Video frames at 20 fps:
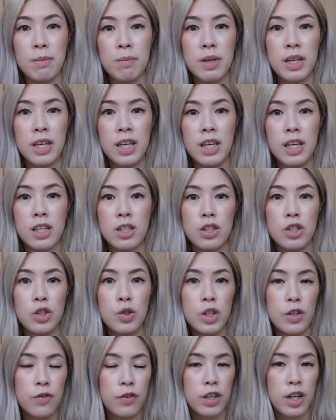me two
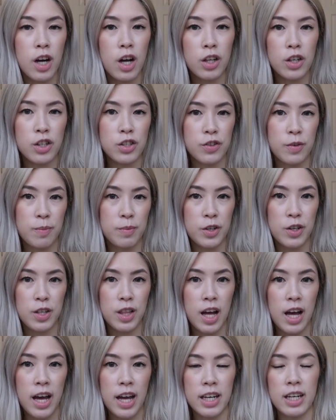different colors from their
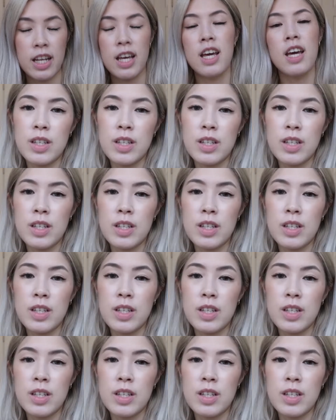line.